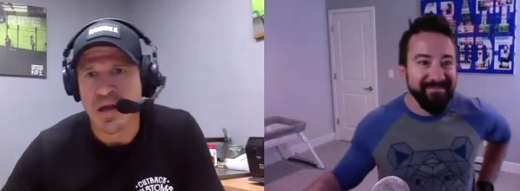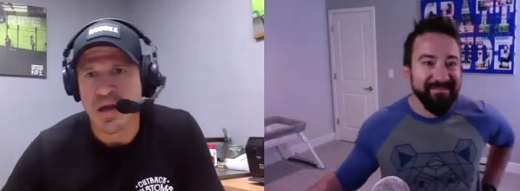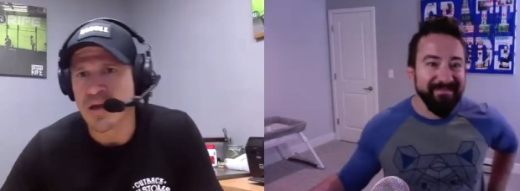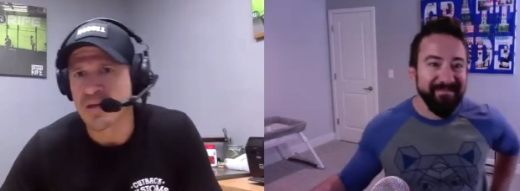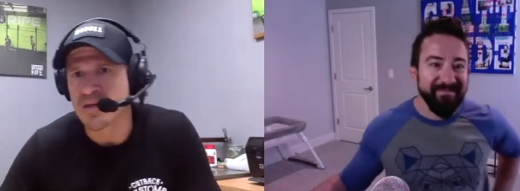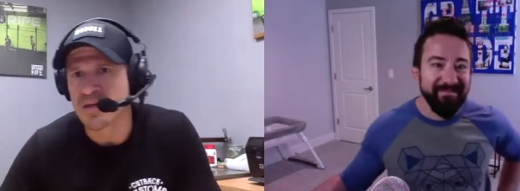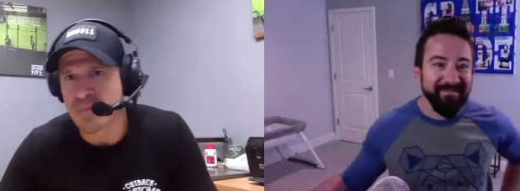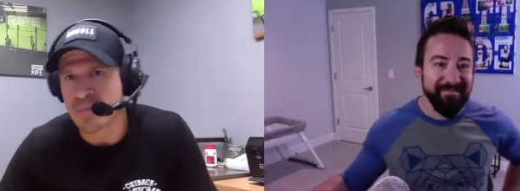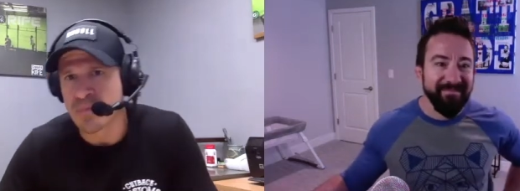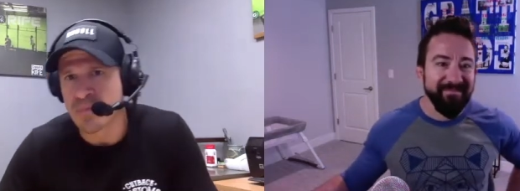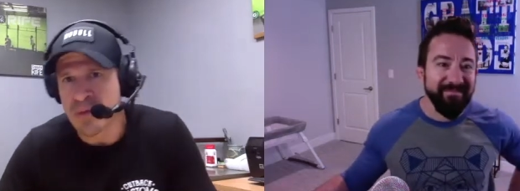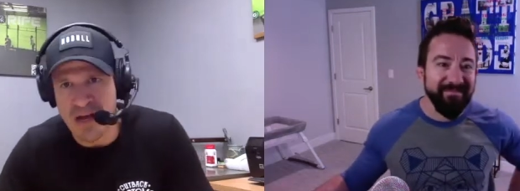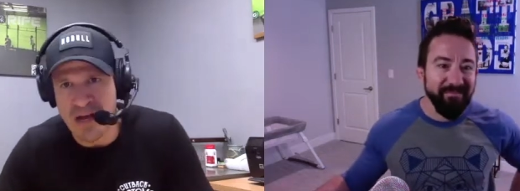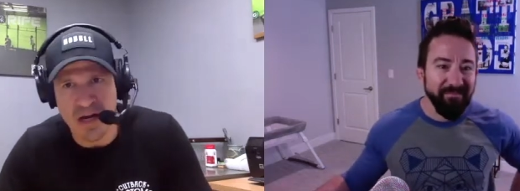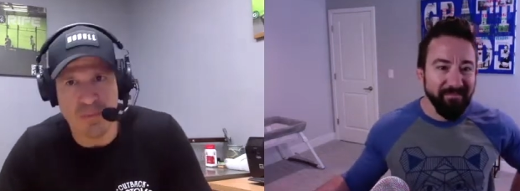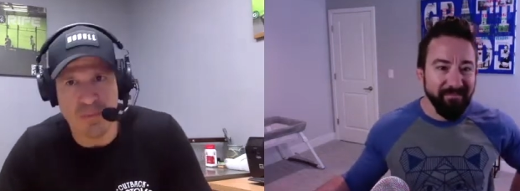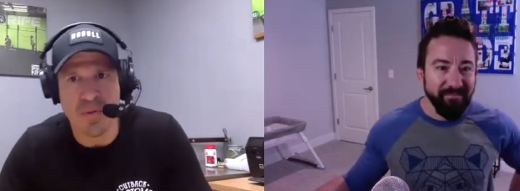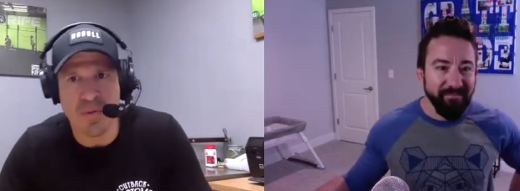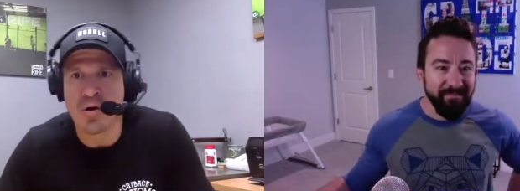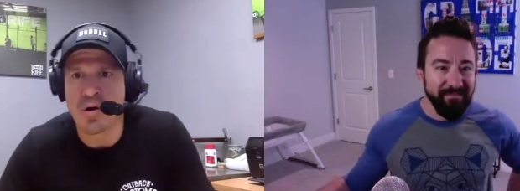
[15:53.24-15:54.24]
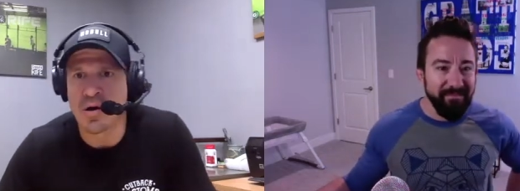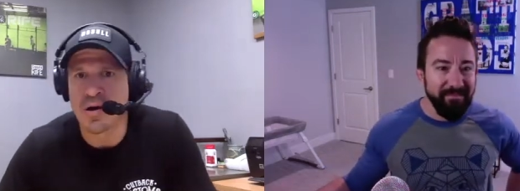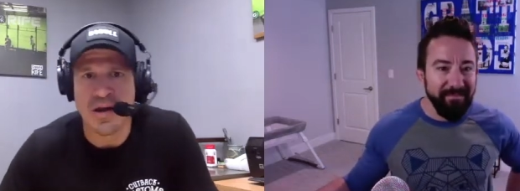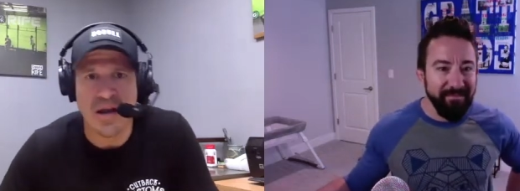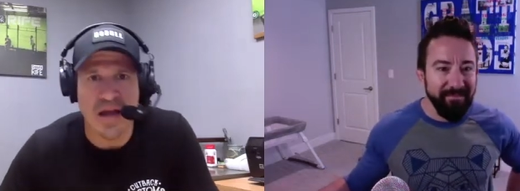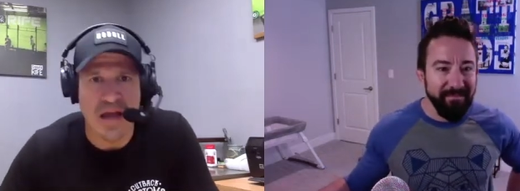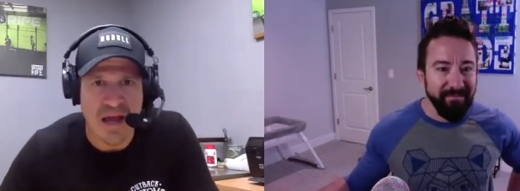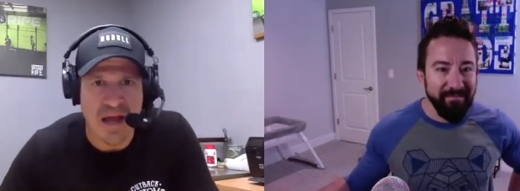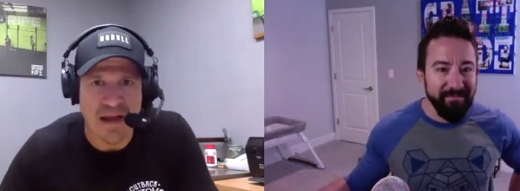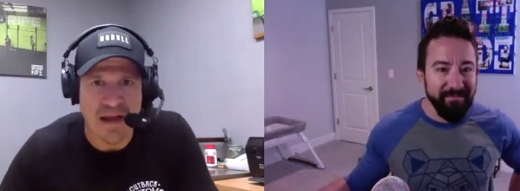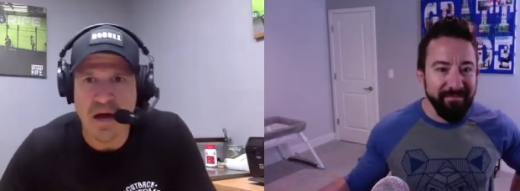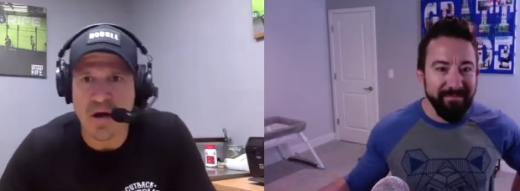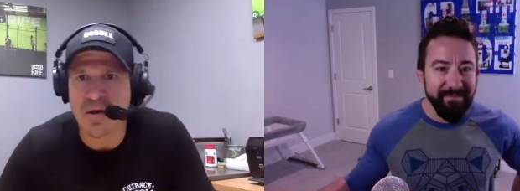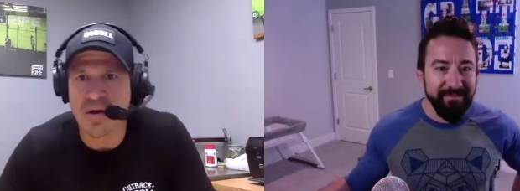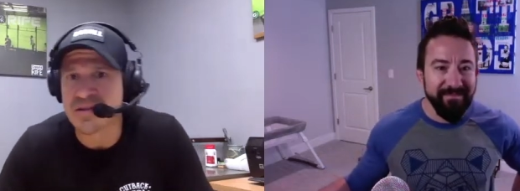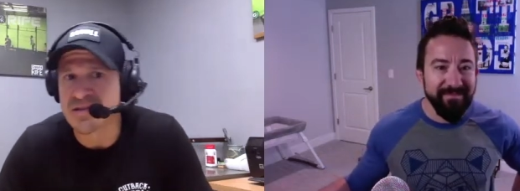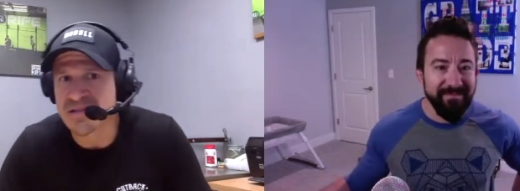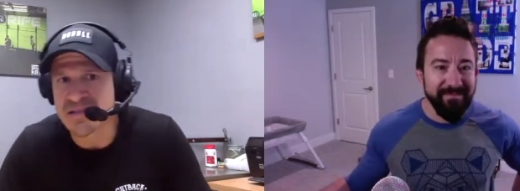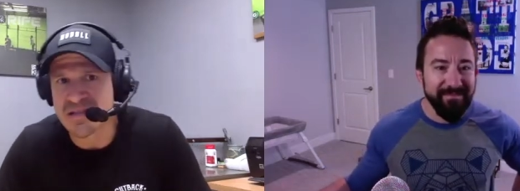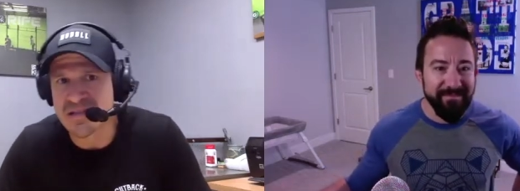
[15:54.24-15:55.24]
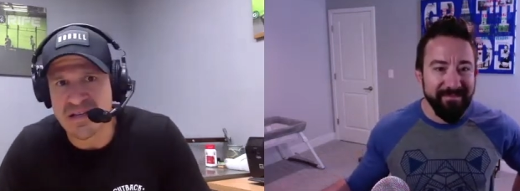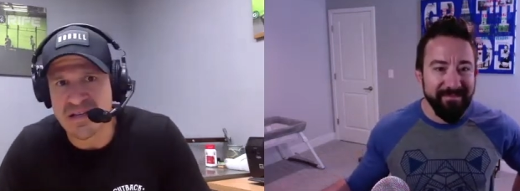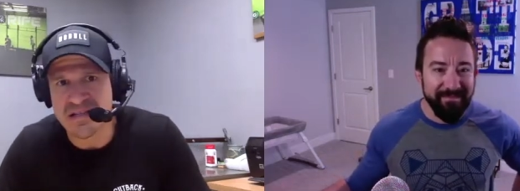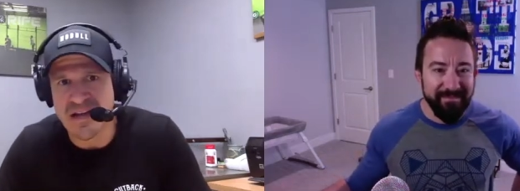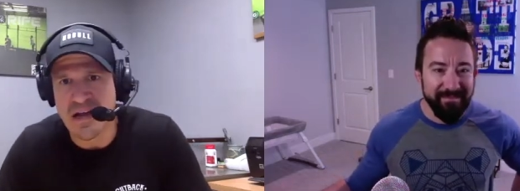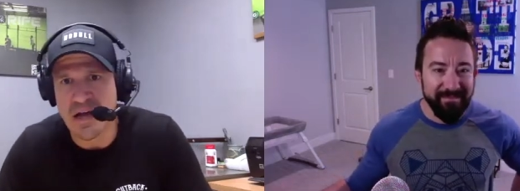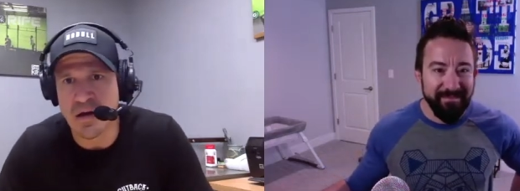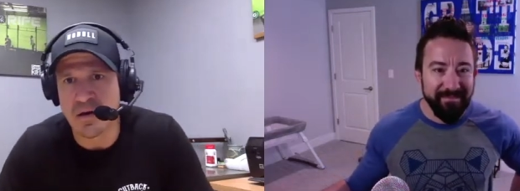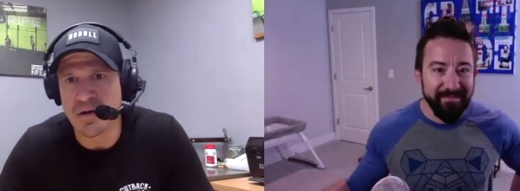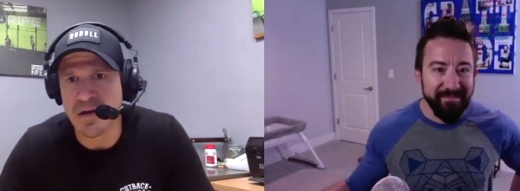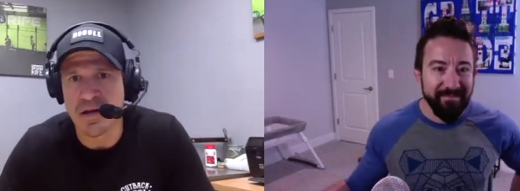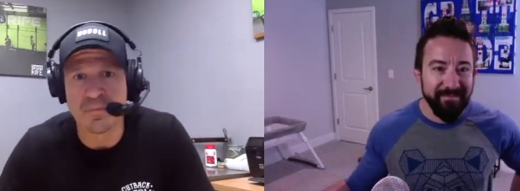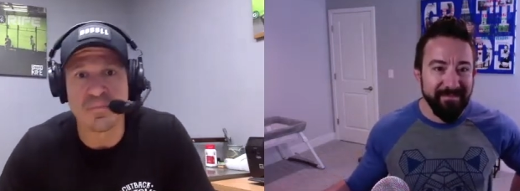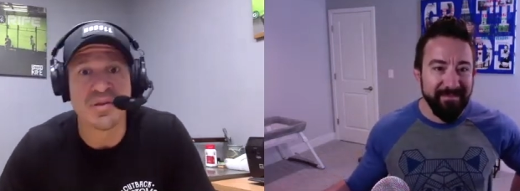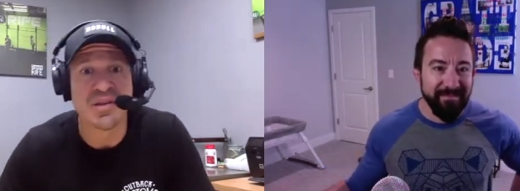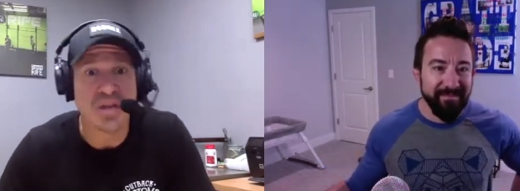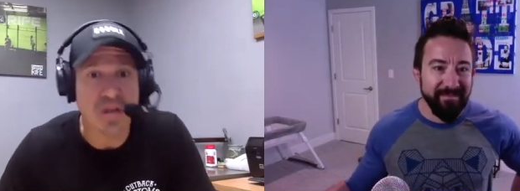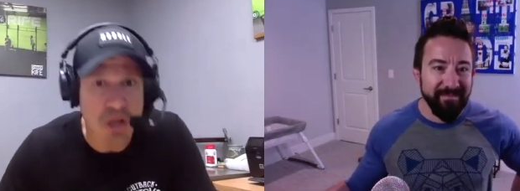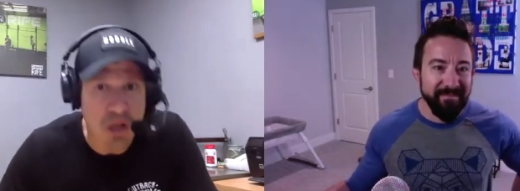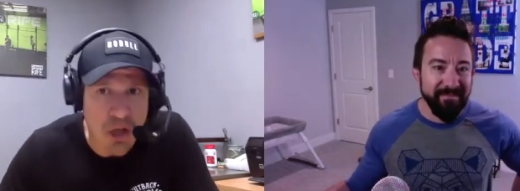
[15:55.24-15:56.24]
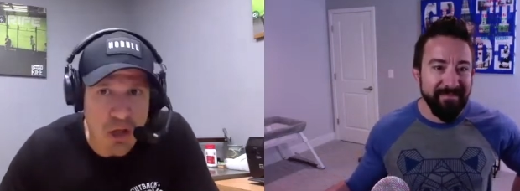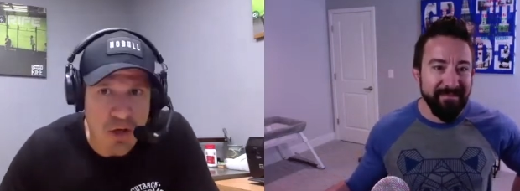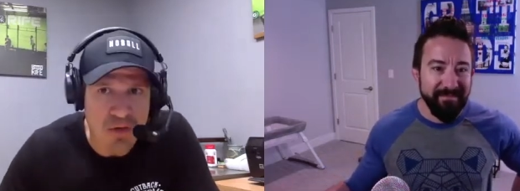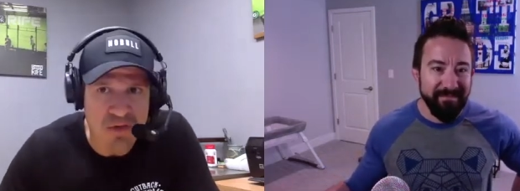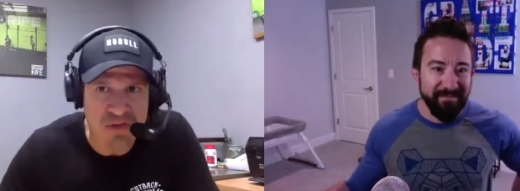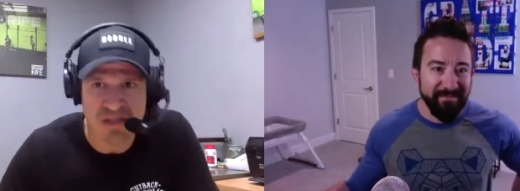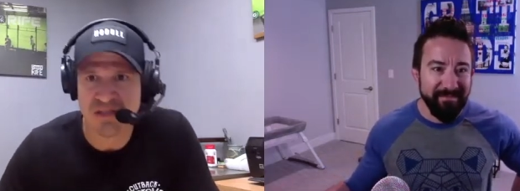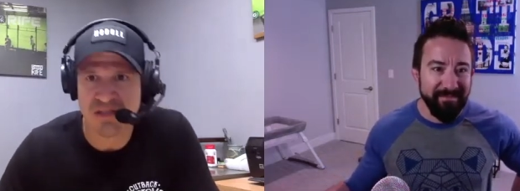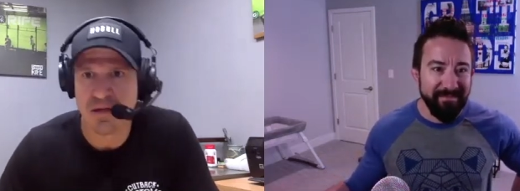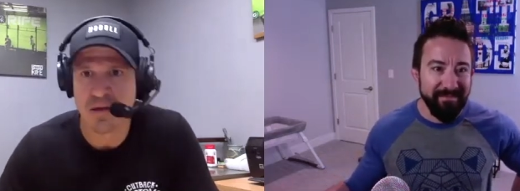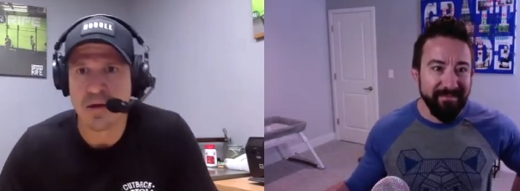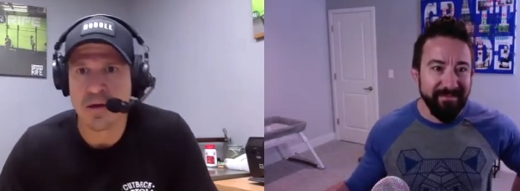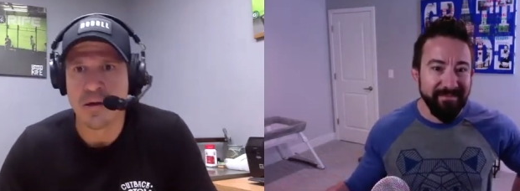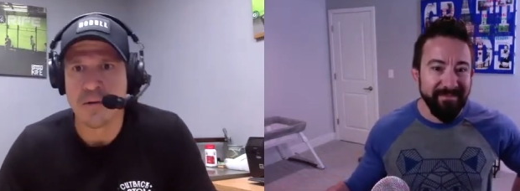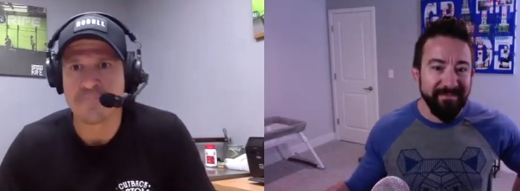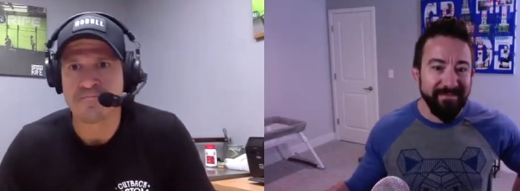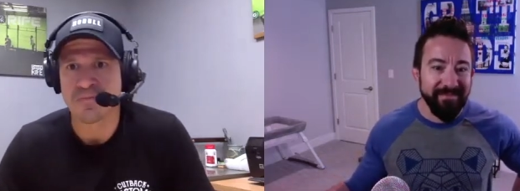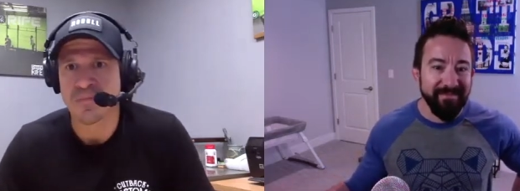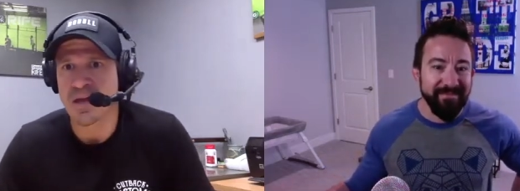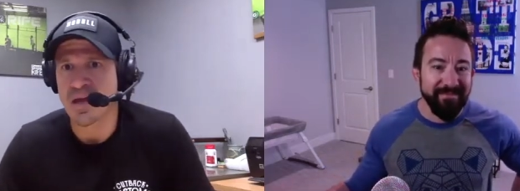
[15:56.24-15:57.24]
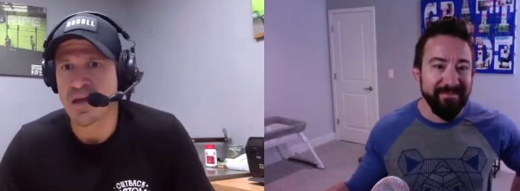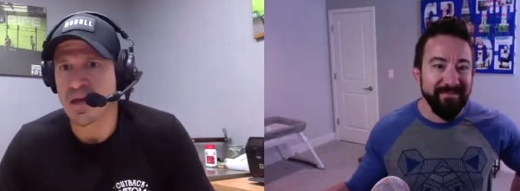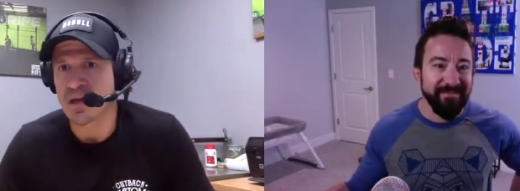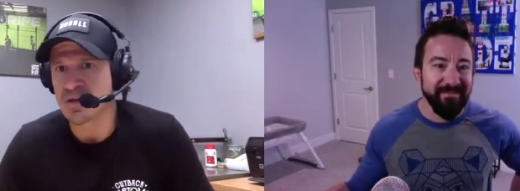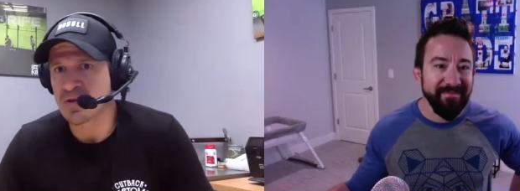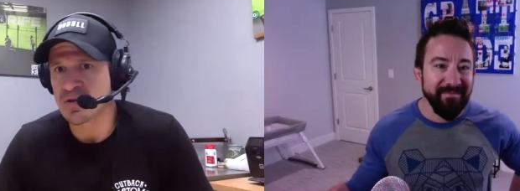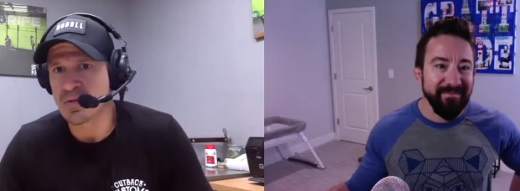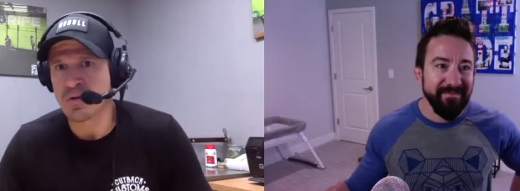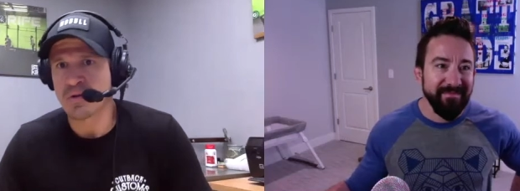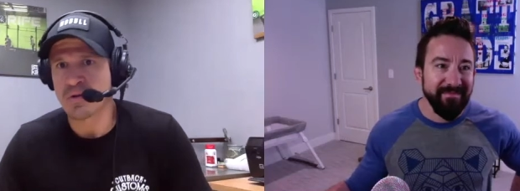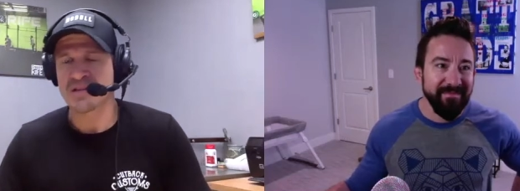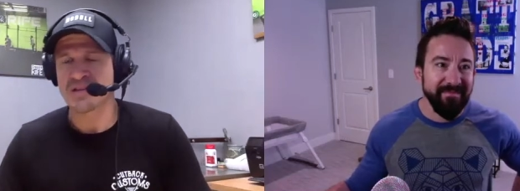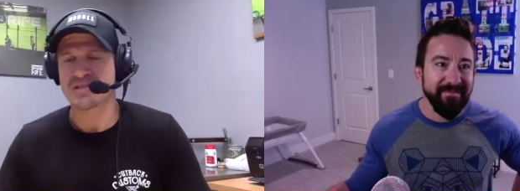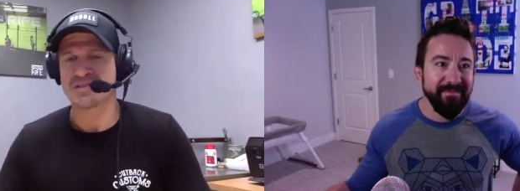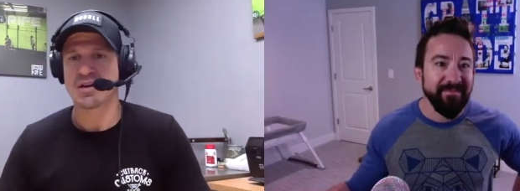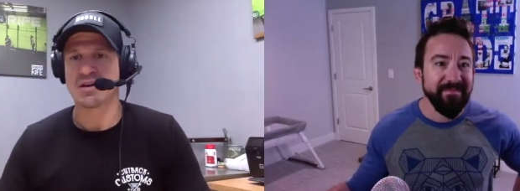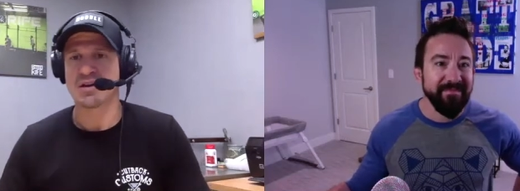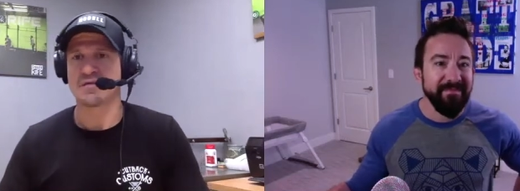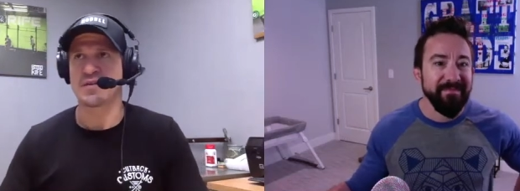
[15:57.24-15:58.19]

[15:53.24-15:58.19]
Speaker 1: in the bar and hang out and sit down and be close and do all that stuff.